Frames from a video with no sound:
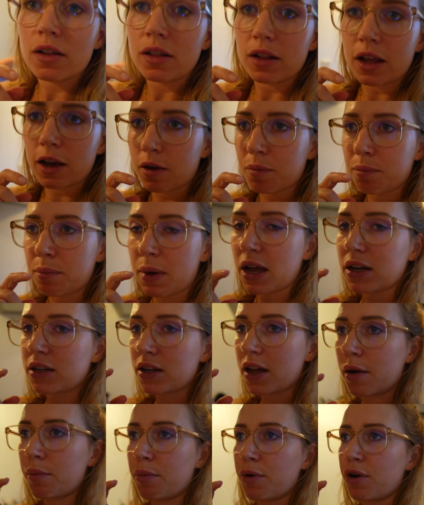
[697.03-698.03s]
like, Matt
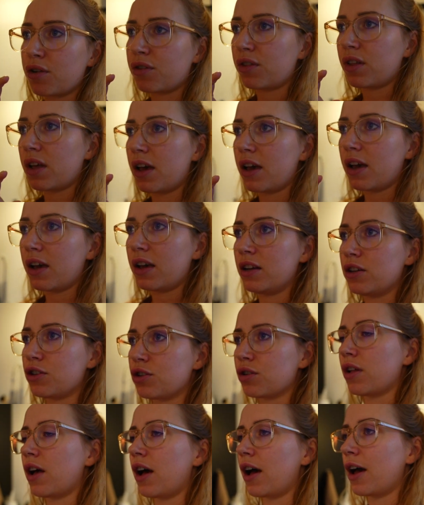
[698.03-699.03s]
had birthday in
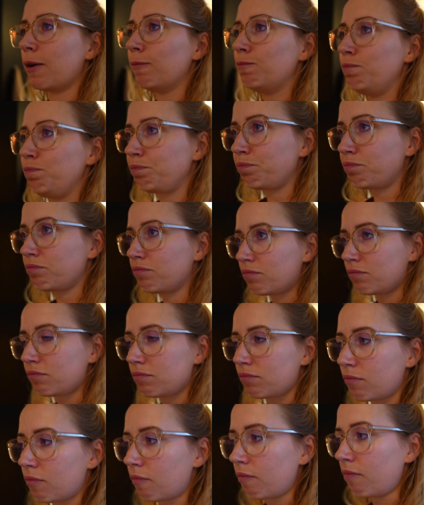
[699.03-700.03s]
July,
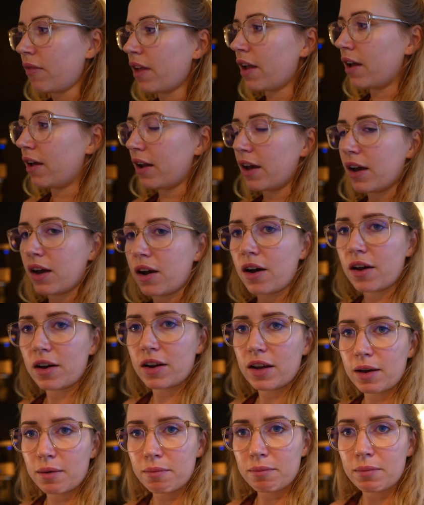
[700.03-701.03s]
and I got
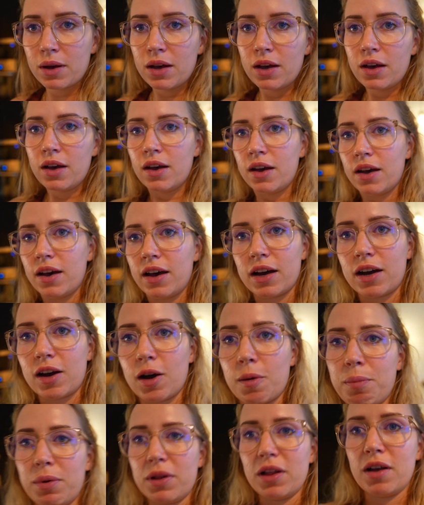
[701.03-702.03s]
him a
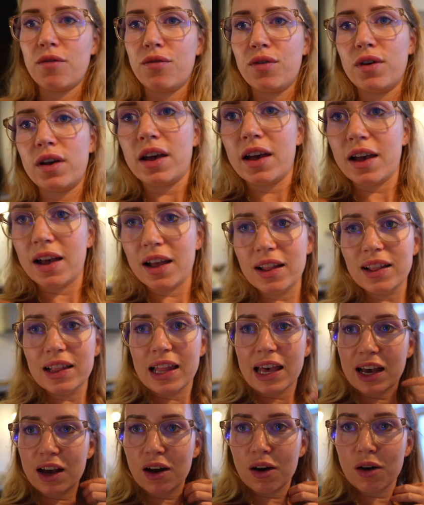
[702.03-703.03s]
couple of
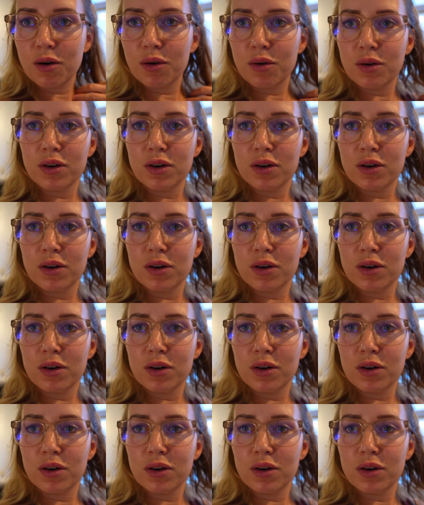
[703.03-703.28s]
Lego,